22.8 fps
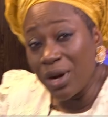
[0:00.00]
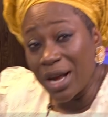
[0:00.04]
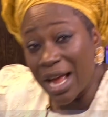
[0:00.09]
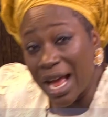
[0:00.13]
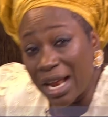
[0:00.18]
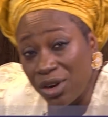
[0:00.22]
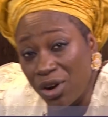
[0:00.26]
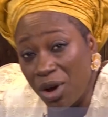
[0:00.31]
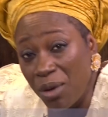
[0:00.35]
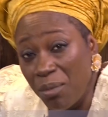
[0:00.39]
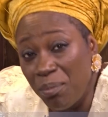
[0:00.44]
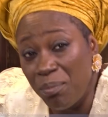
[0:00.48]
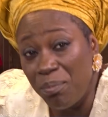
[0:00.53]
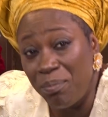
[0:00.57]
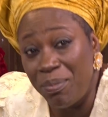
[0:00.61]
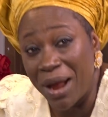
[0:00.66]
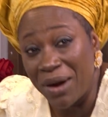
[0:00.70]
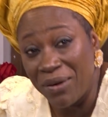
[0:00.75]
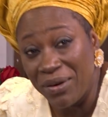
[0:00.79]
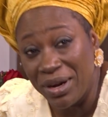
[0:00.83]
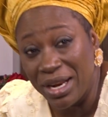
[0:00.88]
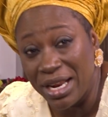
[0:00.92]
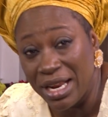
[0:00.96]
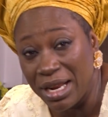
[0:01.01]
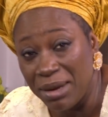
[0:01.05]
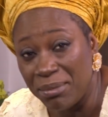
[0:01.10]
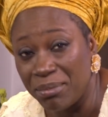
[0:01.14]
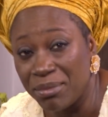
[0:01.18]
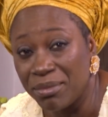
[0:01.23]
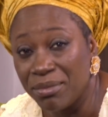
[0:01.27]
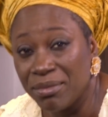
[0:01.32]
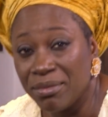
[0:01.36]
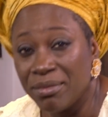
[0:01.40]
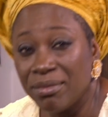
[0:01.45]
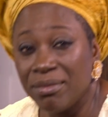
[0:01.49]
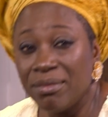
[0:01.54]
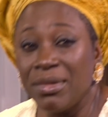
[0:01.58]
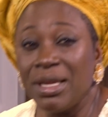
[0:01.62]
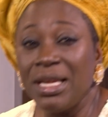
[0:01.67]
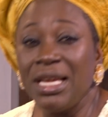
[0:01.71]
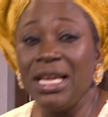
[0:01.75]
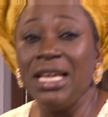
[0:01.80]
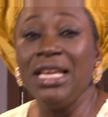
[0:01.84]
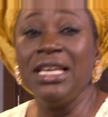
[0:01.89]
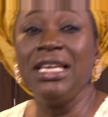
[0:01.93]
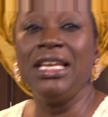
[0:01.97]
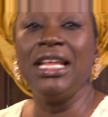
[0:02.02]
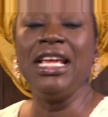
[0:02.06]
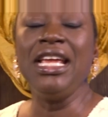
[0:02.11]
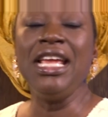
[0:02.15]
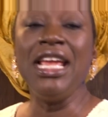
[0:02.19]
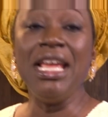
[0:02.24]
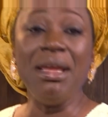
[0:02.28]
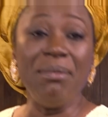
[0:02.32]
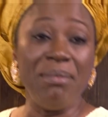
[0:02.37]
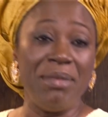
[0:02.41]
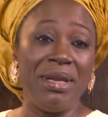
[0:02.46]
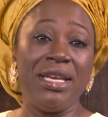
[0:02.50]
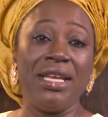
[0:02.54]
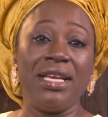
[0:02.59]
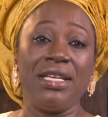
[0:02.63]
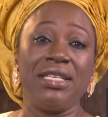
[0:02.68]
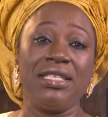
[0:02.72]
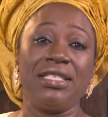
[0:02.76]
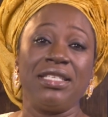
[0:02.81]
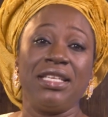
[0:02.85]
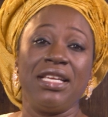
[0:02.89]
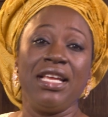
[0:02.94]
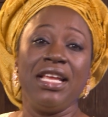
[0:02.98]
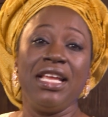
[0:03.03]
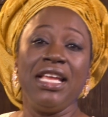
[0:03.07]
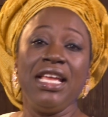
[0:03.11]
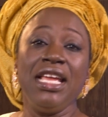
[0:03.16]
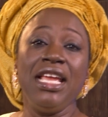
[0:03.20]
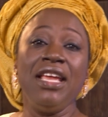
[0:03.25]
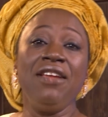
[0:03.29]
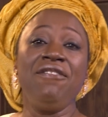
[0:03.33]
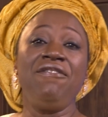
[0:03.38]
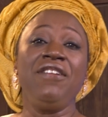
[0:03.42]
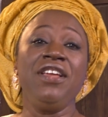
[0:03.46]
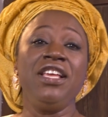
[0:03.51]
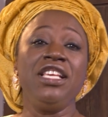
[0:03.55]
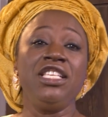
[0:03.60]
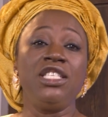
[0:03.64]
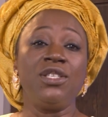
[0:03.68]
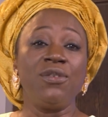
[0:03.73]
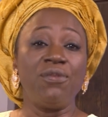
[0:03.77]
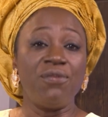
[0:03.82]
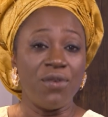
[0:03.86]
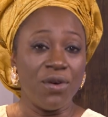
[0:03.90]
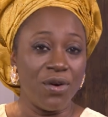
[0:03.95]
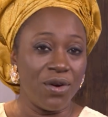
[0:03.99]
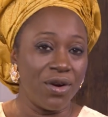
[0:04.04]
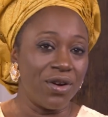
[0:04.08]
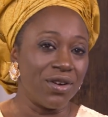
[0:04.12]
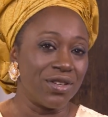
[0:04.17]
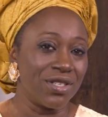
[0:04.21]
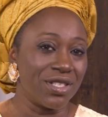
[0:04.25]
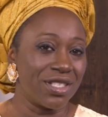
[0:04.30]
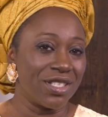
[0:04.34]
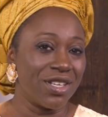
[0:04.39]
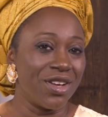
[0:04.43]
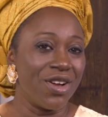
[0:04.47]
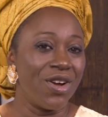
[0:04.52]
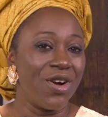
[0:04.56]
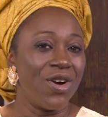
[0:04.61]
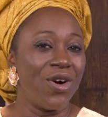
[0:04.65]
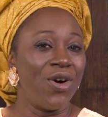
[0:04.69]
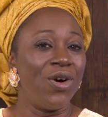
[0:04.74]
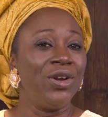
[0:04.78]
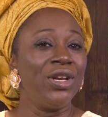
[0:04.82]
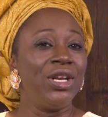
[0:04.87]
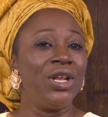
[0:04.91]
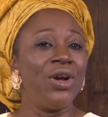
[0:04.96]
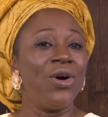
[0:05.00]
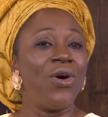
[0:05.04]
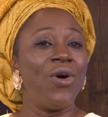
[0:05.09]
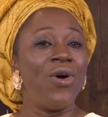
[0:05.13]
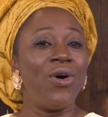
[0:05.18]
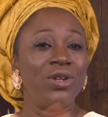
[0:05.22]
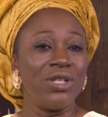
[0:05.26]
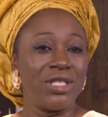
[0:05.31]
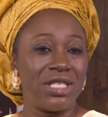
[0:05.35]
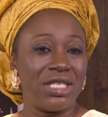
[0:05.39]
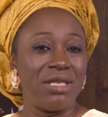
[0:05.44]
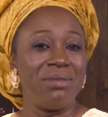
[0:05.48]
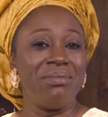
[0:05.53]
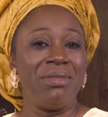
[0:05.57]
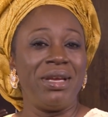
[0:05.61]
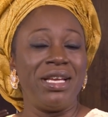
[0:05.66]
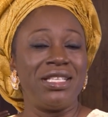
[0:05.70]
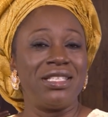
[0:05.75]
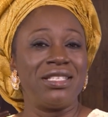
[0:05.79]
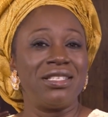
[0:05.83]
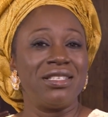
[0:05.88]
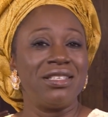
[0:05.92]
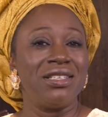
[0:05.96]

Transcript: cannot bury him in the immediate if he is focused on the ultimate.